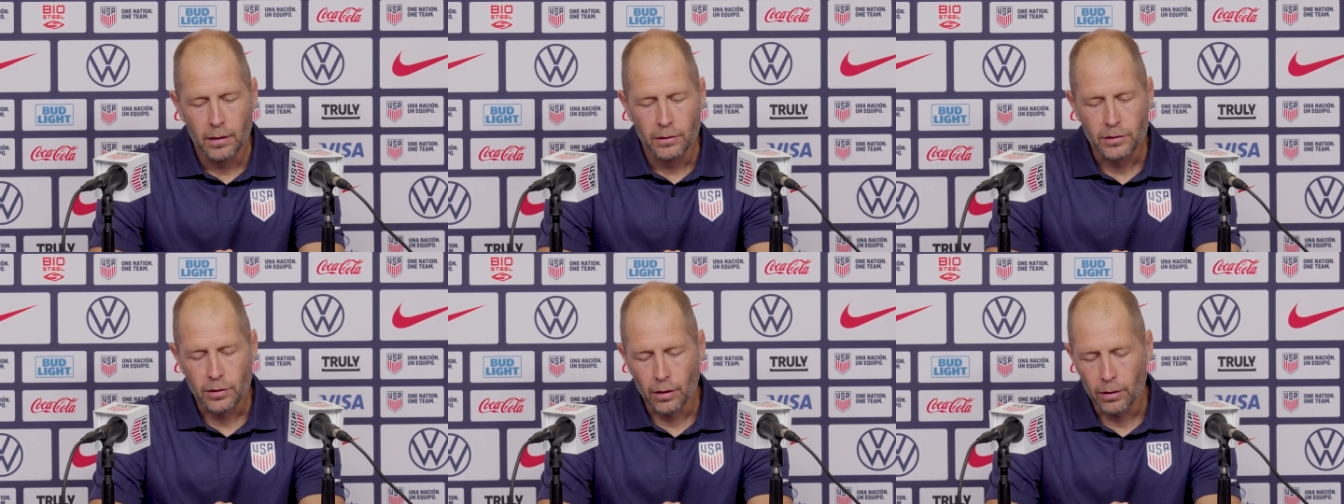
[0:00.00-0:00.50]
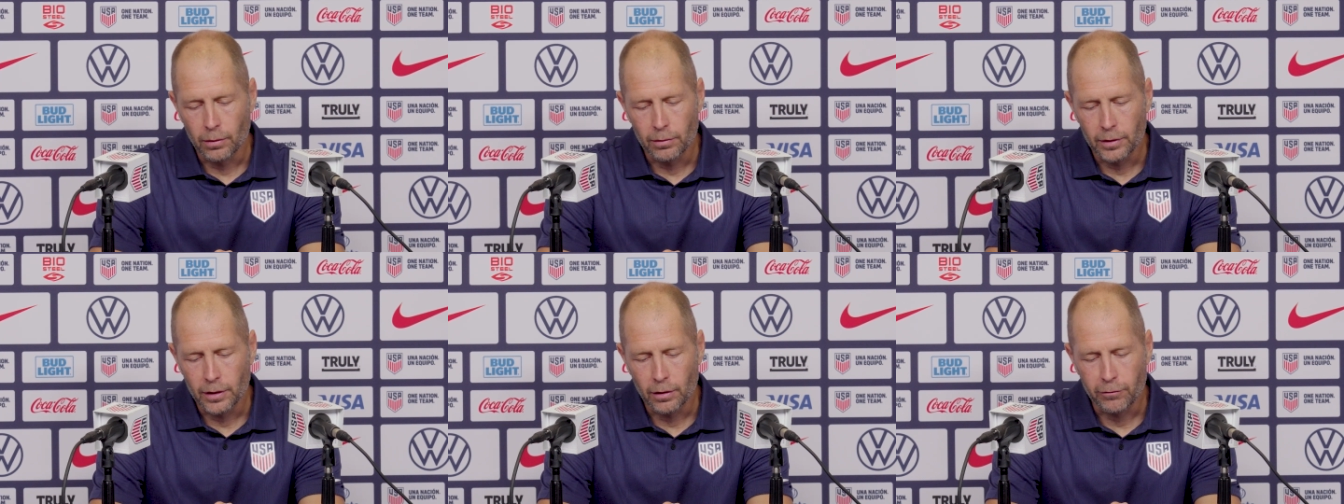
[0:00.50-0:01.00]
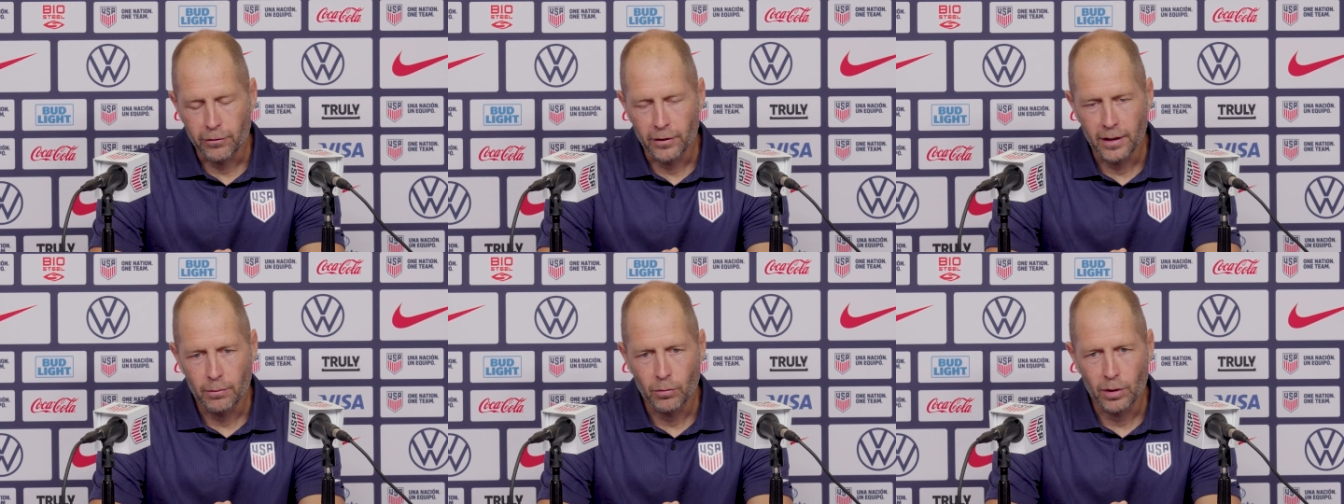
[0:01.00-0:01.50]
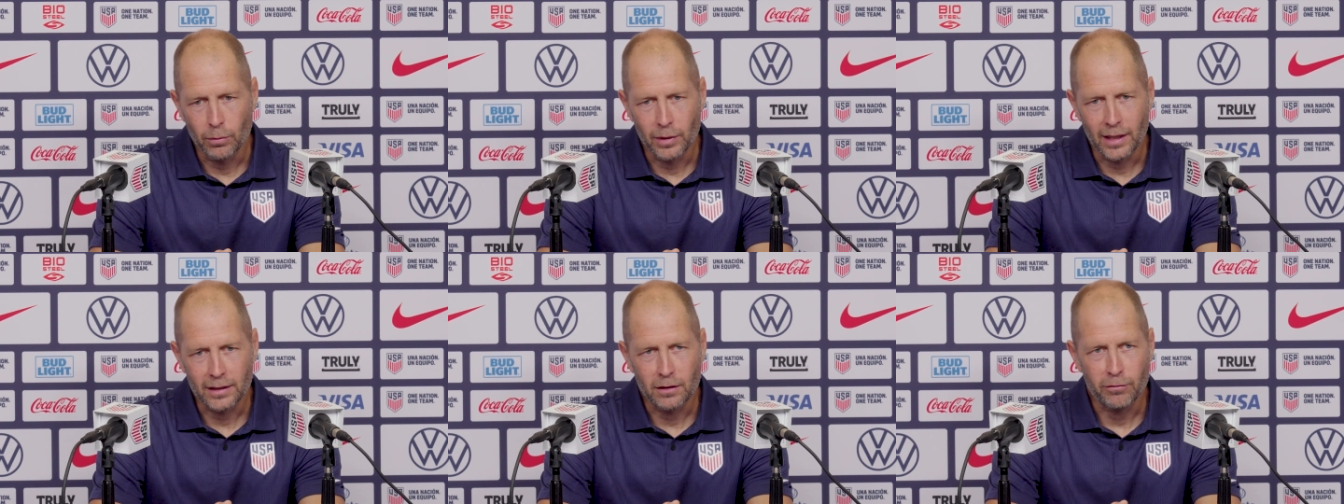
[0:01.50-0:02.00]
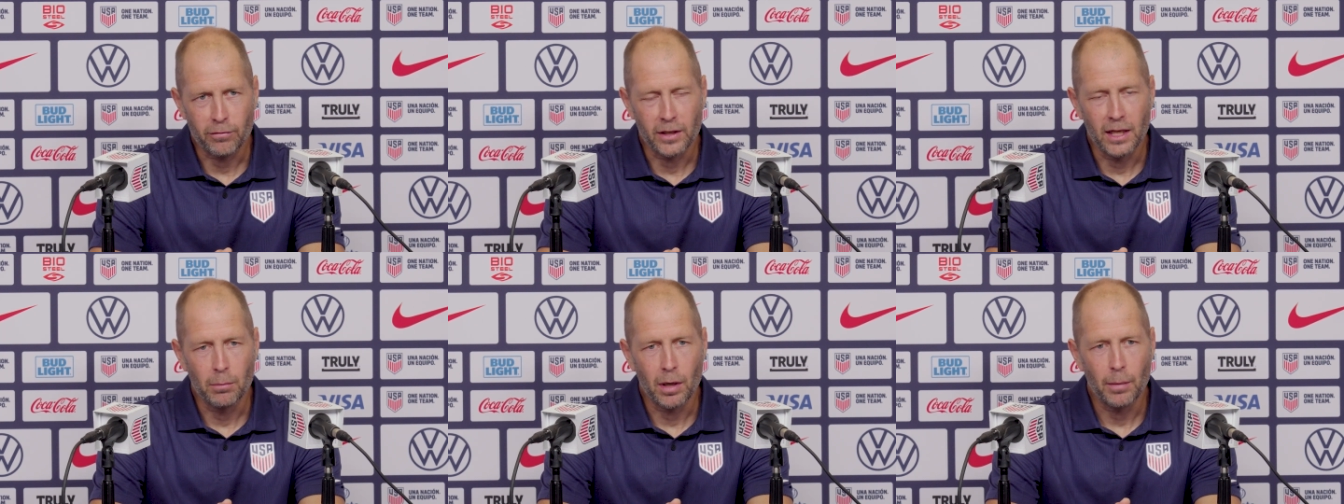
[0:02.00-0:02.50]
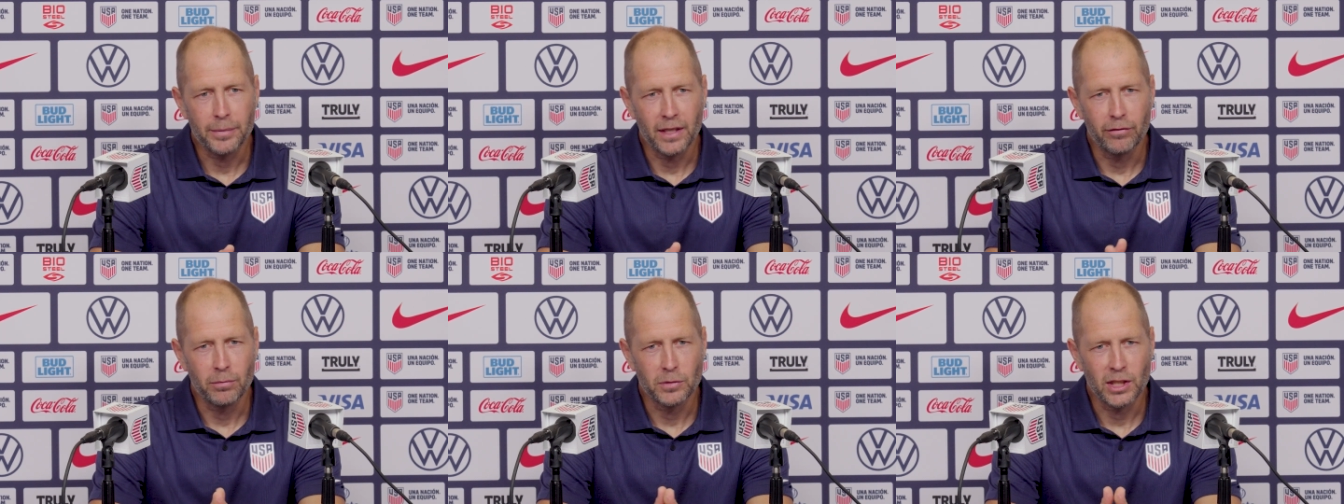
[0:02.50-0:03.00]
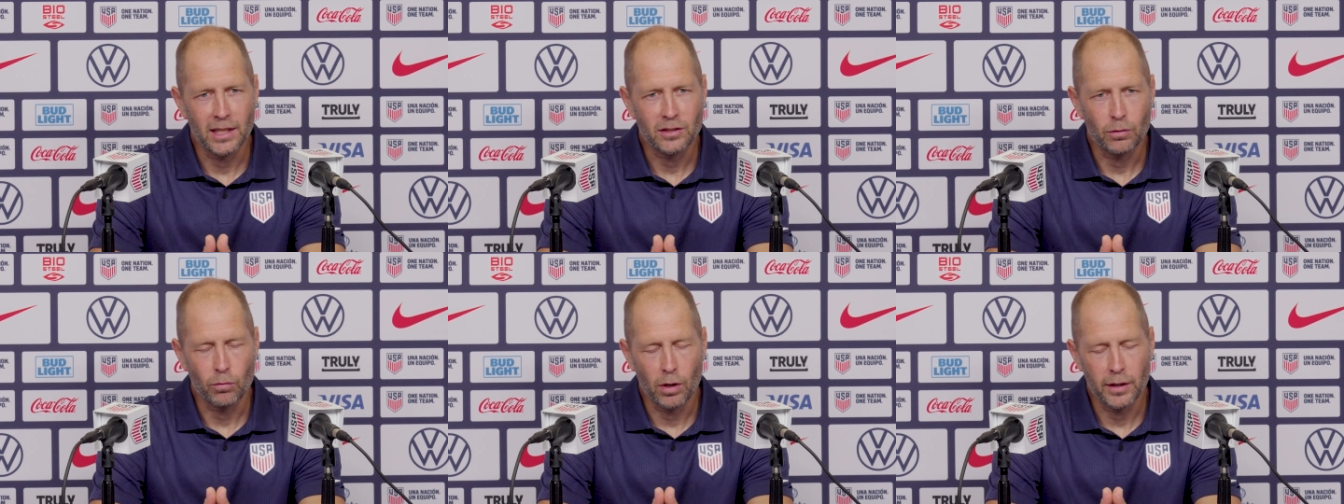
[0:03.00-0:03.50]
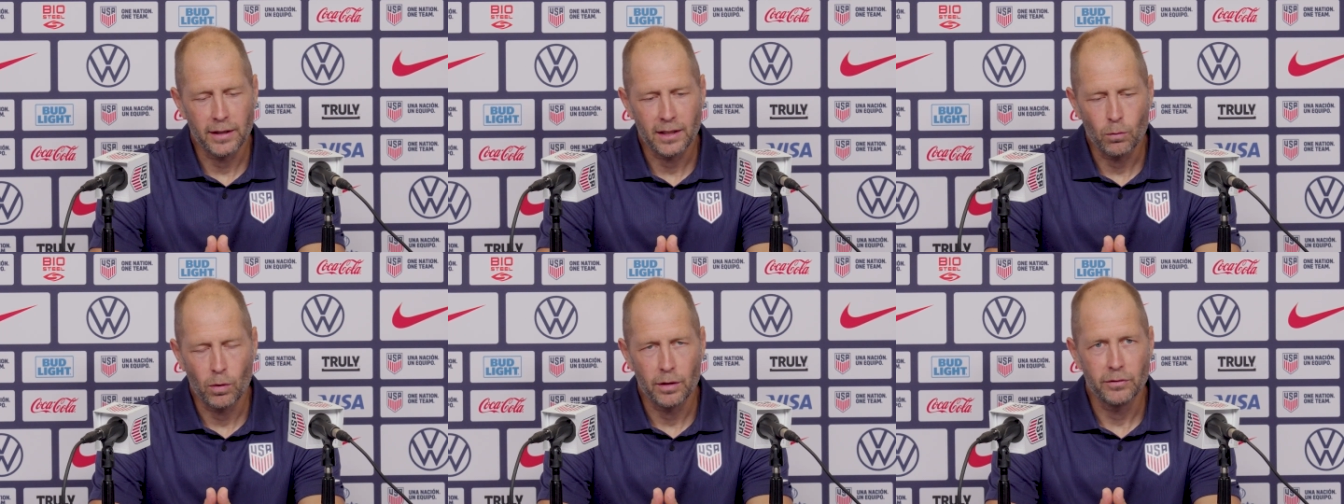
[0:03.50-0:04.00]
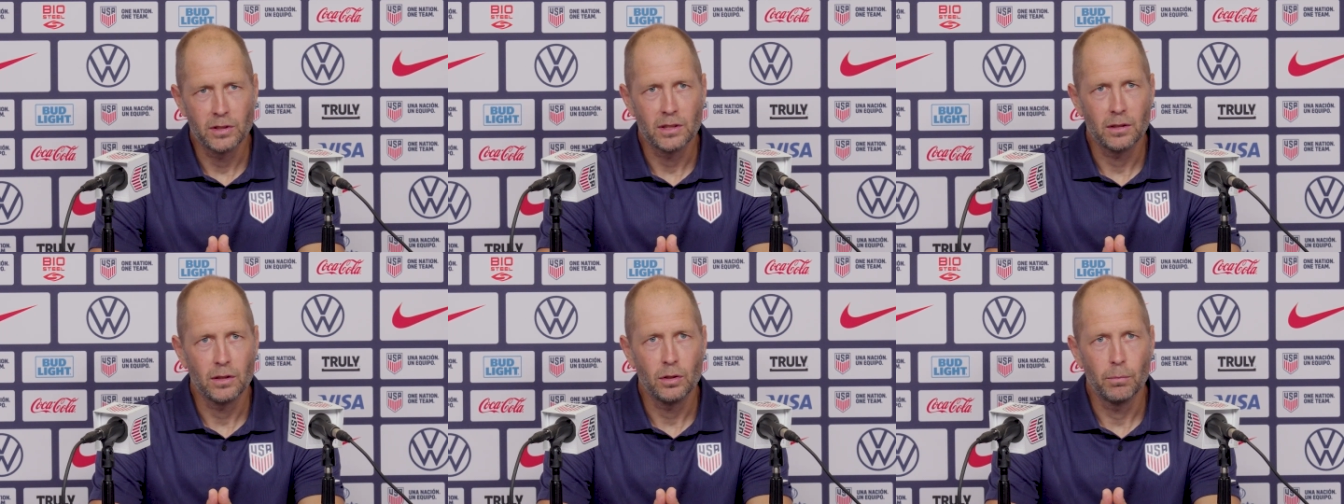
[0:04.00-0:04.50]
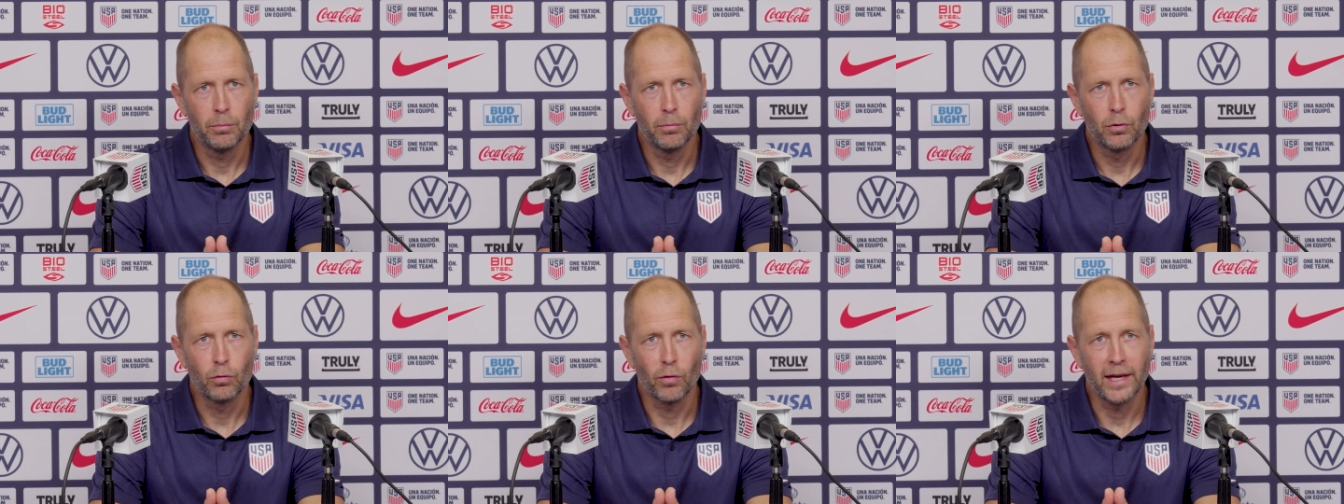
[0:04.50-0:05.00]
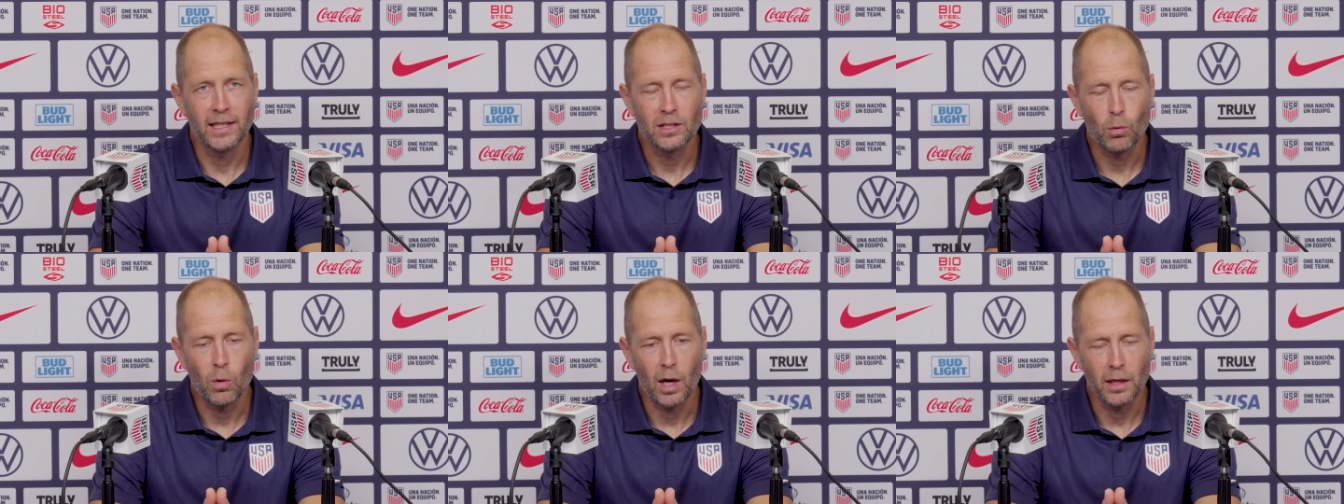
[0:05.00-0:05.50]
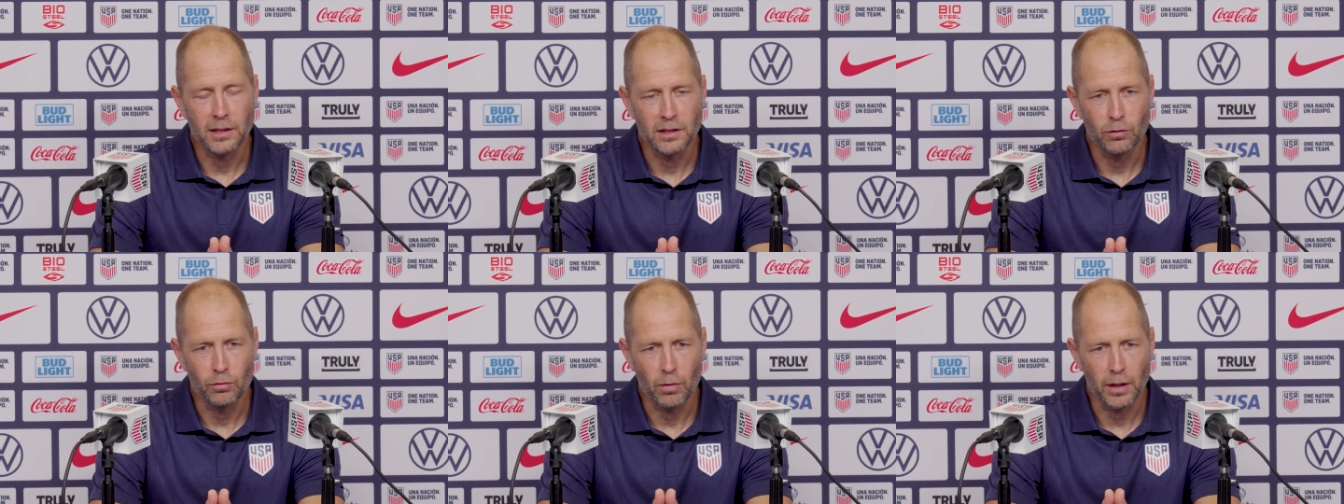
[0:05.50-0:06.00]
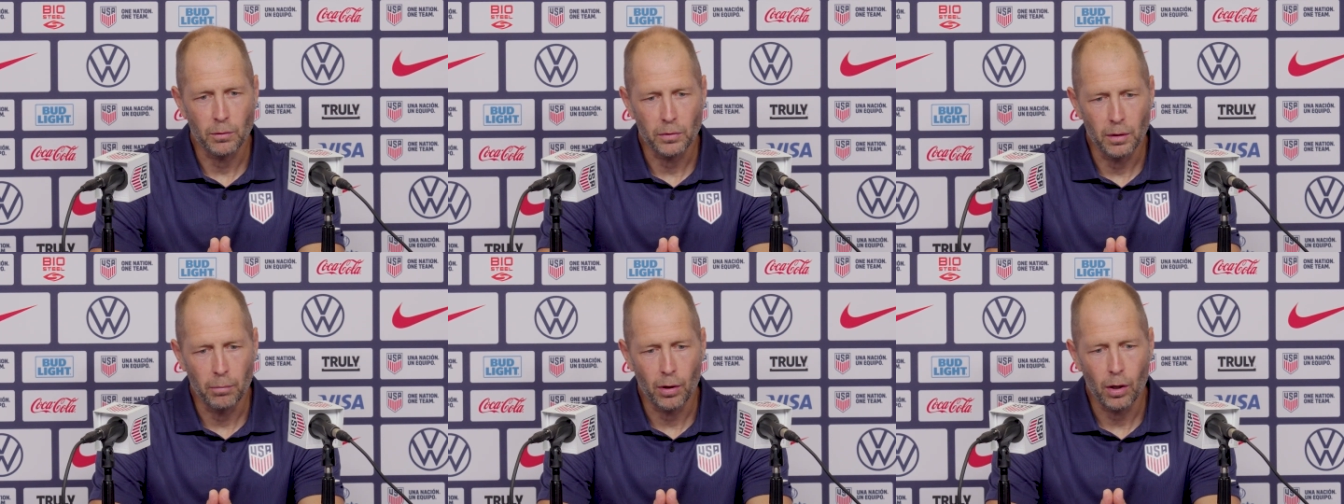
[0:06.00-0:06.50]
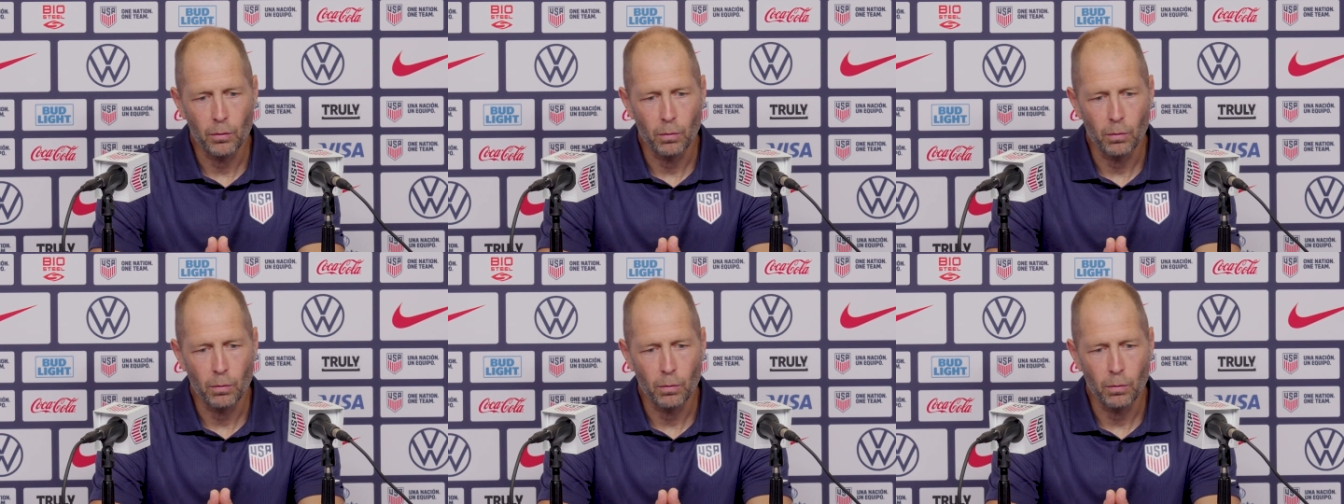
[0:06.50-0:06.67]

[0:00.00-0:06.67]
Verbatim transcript: so you know, for him, we, we like to free him up, give him a chance to run. I think one of his greatest qualities is running with the ball.